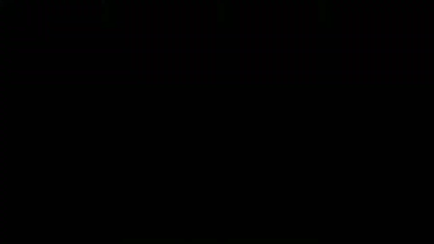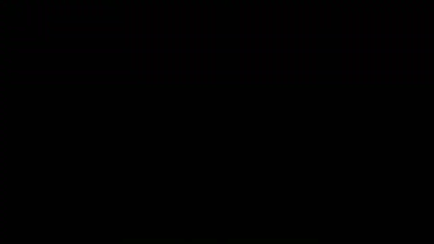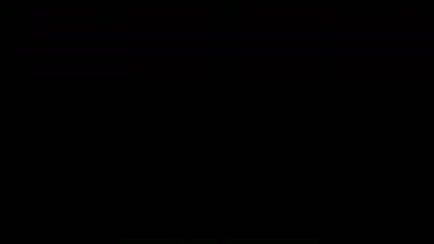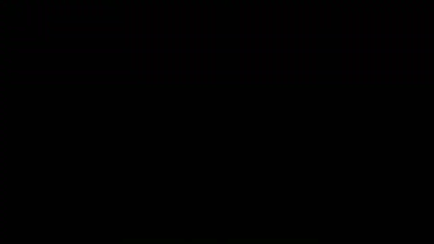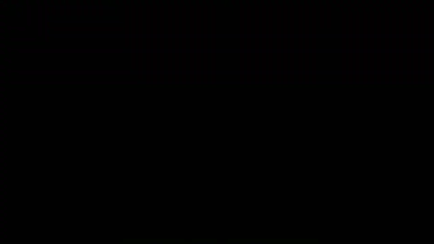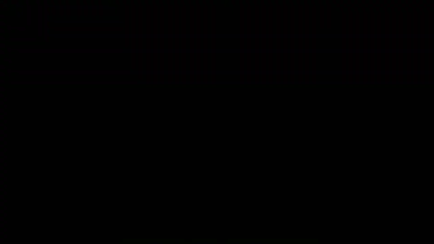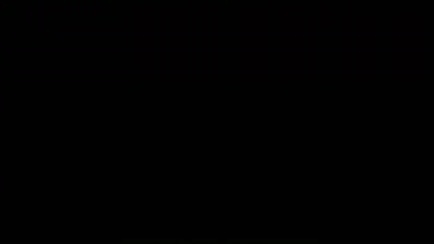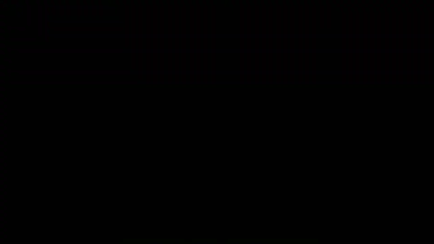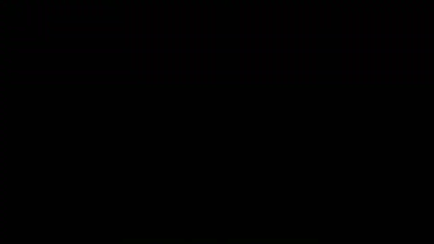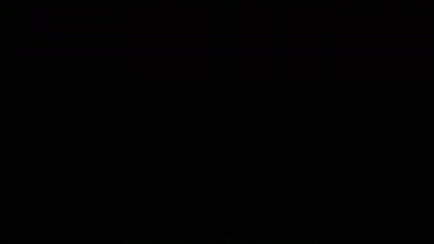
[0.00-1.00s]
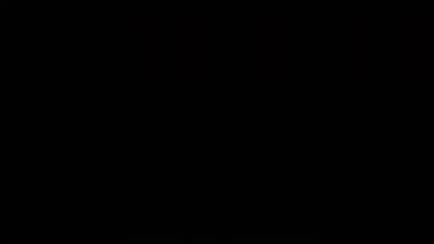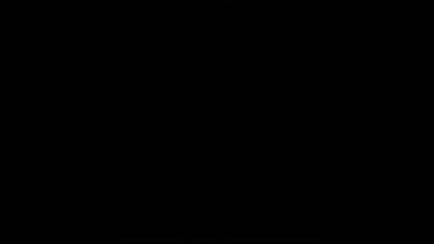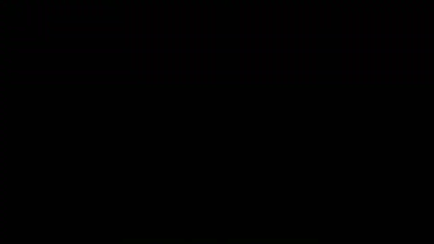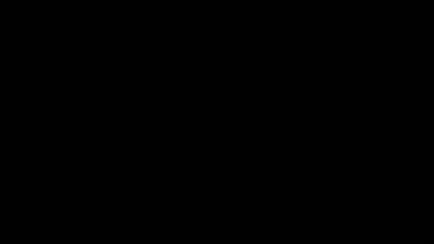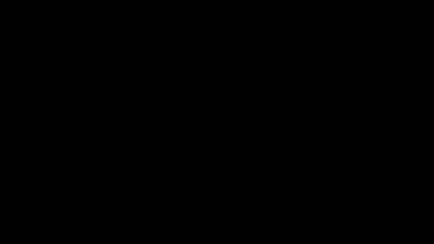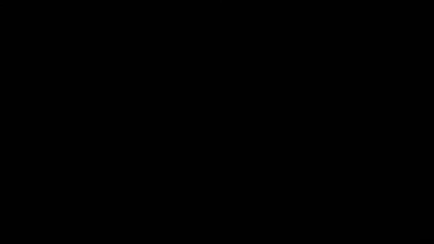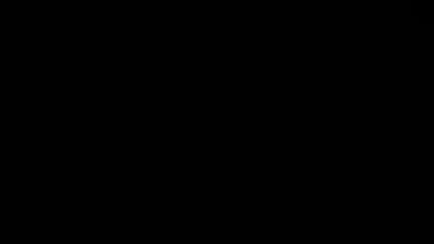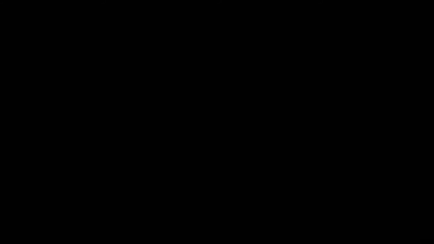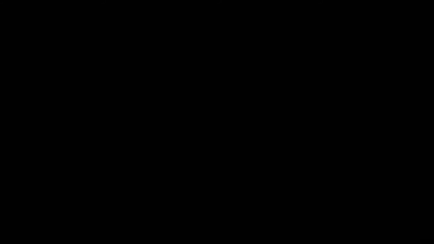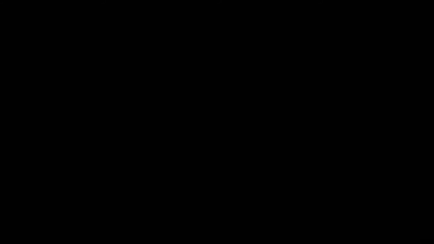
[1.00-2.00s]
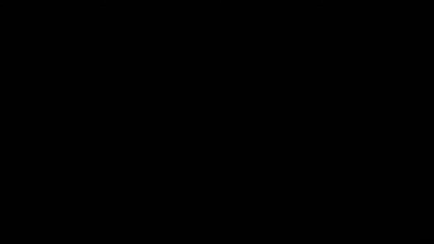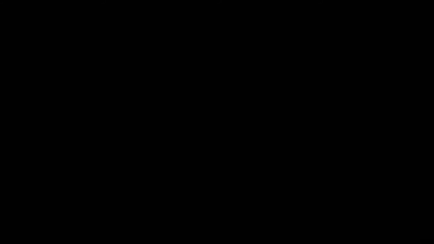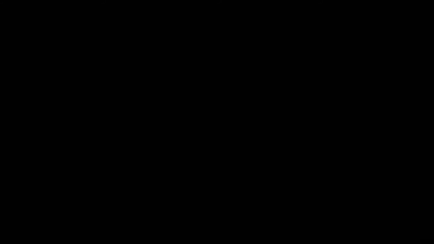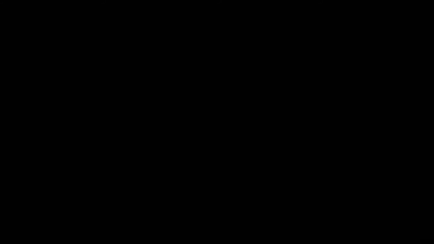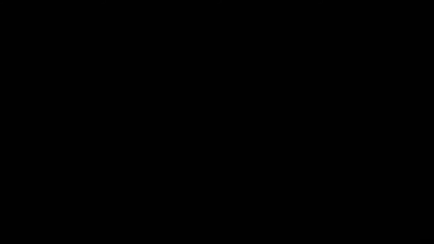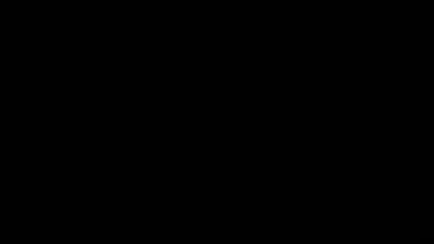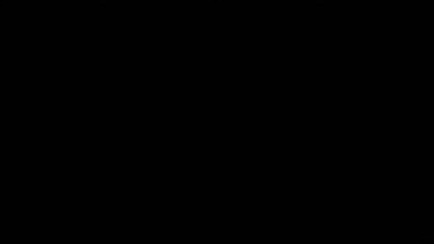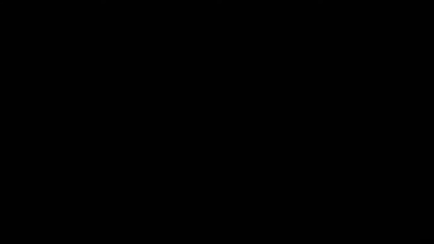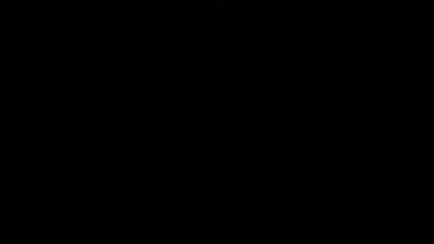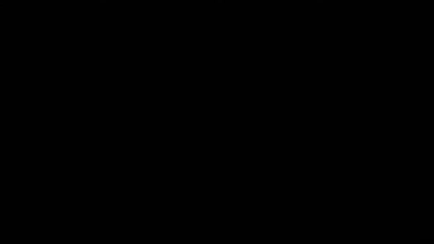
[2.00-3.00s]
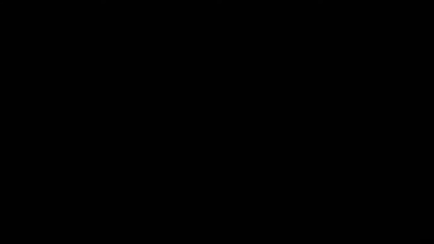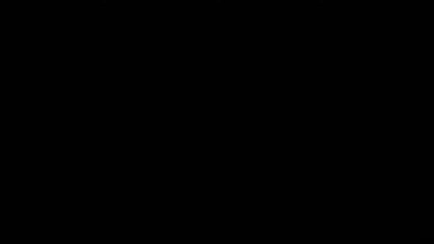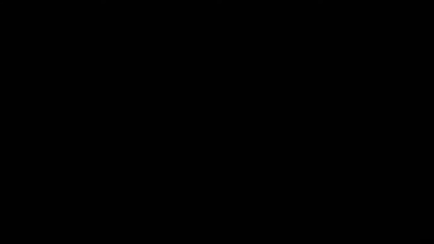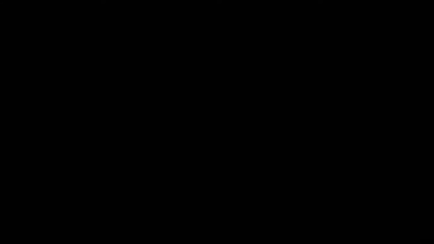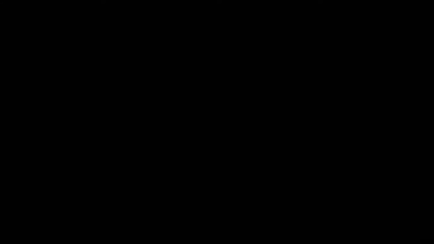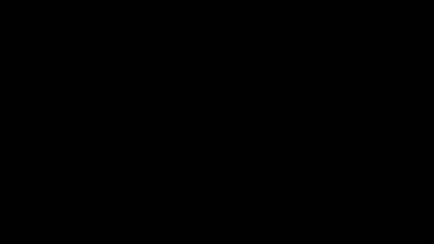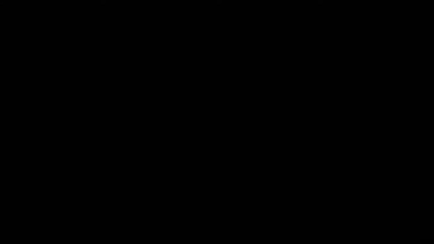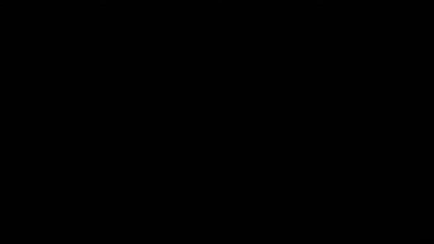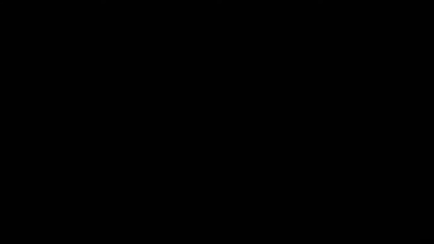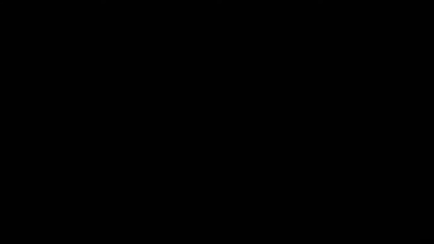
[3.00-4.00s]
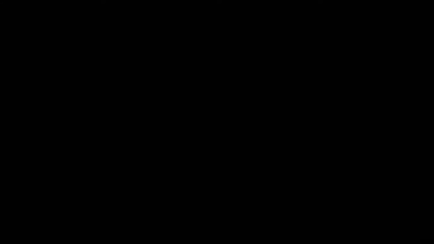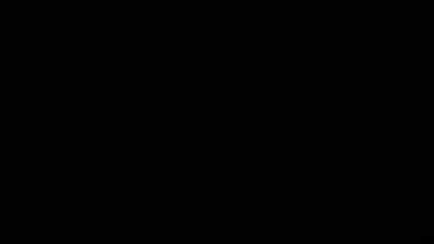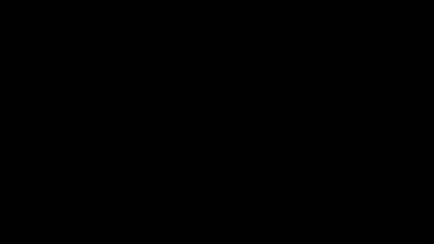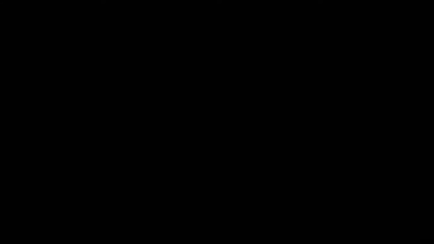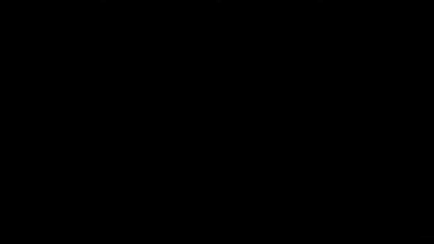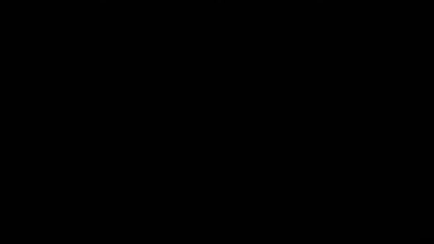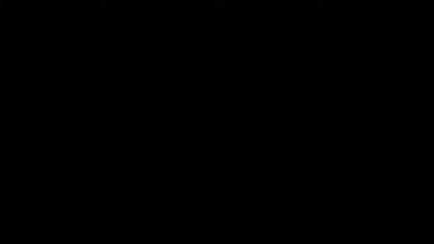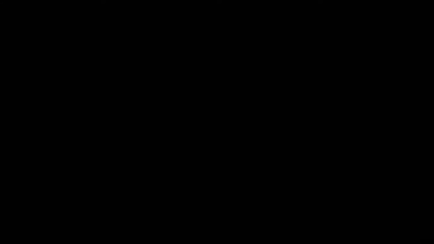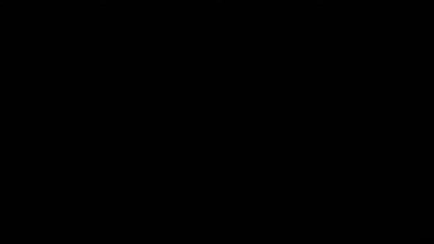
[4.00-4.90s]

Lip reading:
No face is visible, so there are no lips to read.